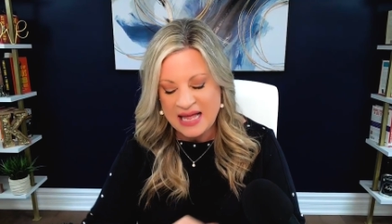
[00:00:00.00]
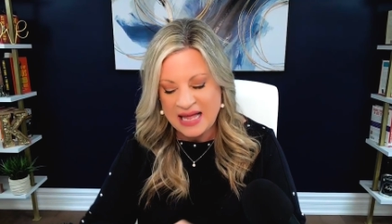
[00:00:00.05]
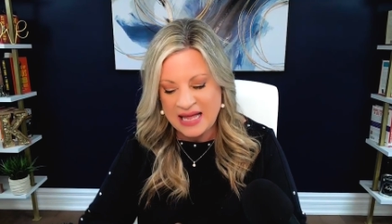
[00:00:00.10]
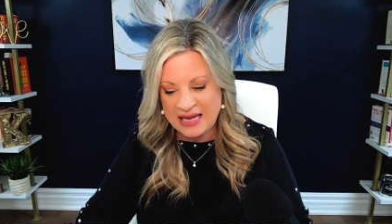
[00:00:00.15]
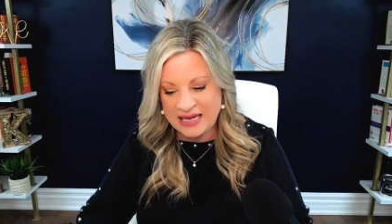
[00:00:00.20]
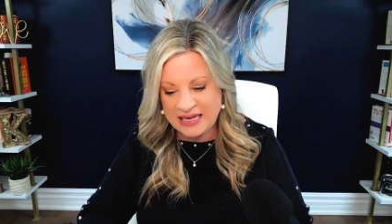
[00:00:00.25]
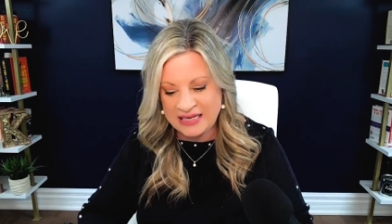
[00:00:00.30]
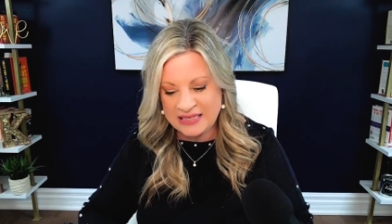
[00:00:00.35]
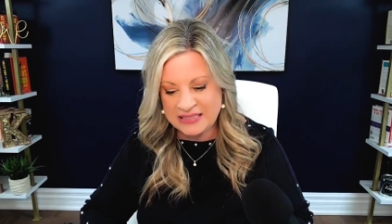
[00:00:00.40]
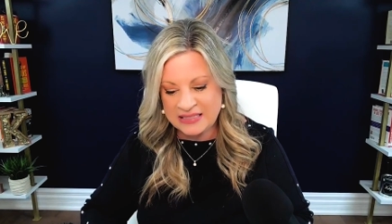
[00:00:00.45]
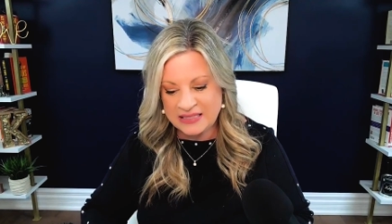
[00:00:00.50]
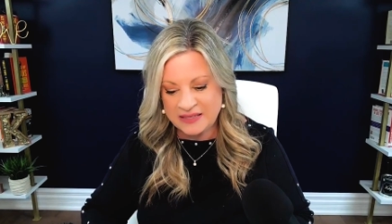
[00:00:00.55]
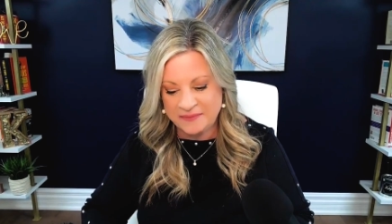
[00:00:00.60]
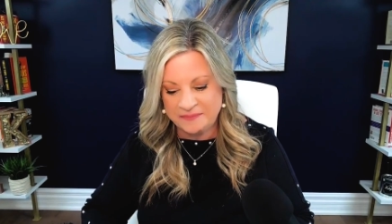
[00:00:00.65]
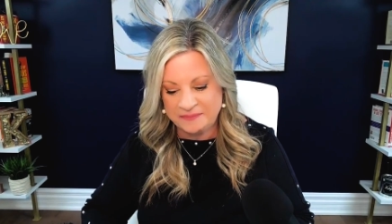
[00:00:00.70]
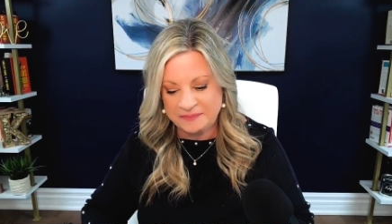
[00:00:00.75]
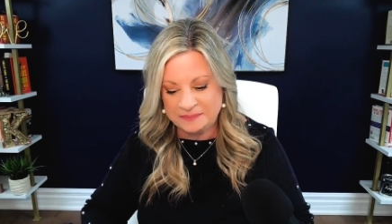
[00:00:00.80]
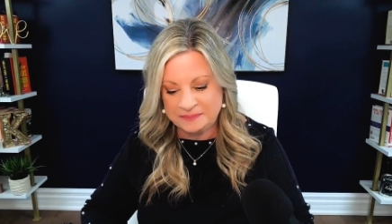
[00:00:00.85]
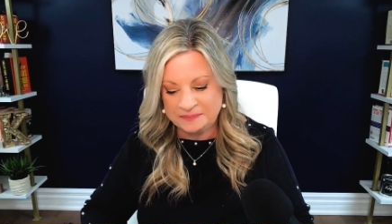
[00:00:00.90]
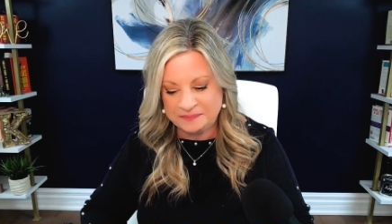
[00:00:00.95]
And
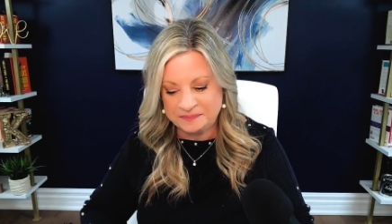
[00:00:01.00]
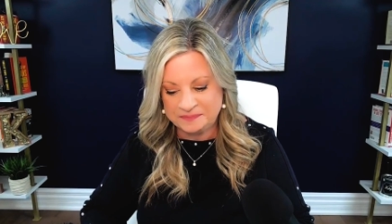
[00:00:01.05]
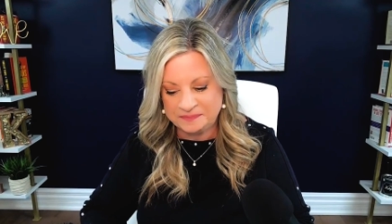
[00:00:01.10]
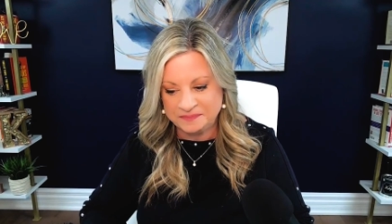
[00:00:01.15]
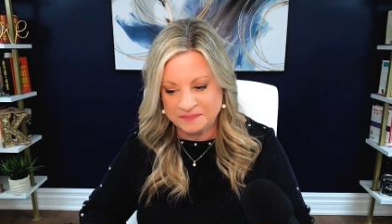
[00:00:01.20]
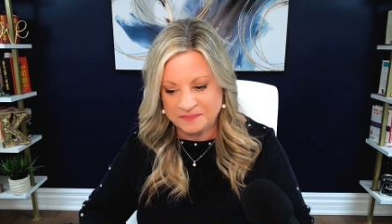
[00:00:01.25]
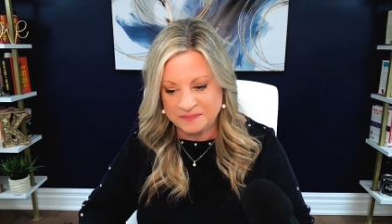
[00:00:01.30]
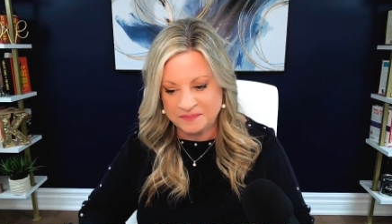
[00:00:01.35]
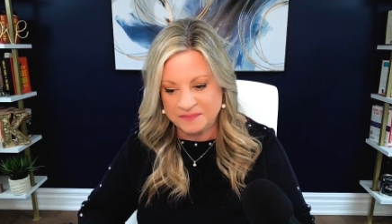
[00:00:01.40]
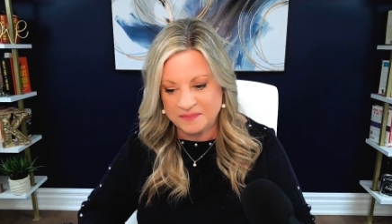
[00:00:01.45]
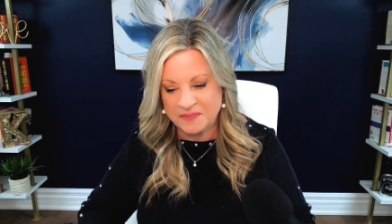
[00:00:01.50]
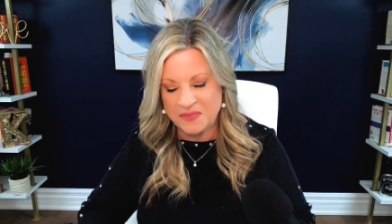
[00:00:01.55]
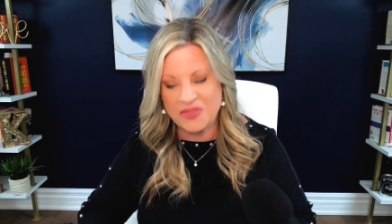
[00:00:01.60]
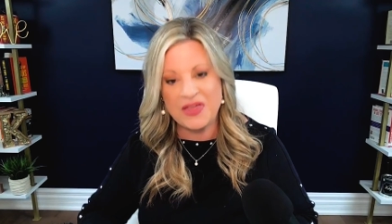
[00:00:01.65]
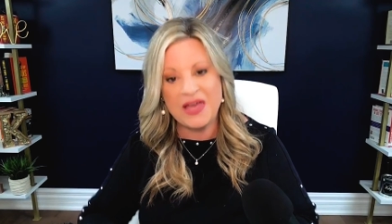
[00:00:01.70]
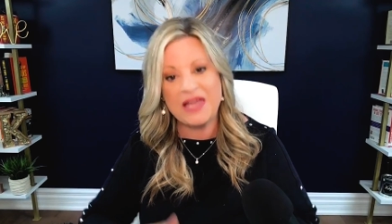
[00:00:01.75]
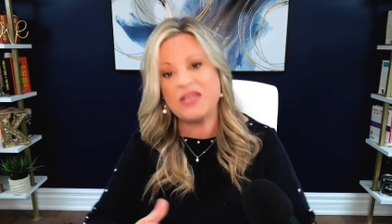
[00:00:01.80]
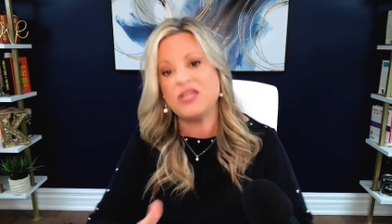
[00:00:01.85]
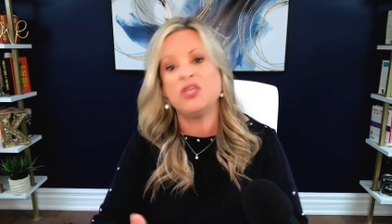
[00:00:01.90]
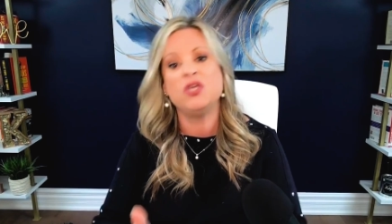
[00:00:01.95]

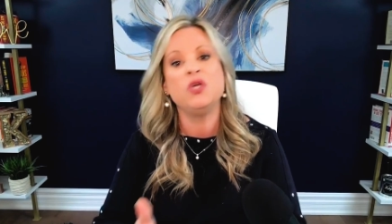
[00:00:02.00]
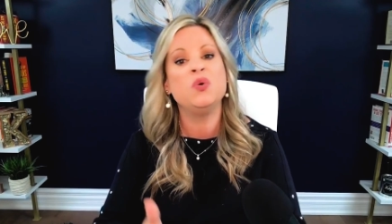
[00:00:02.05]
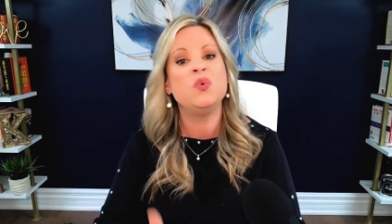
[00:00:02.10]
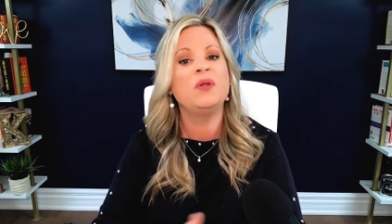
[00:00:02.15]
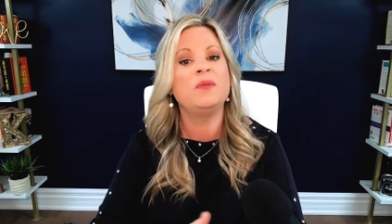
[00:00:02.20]
then you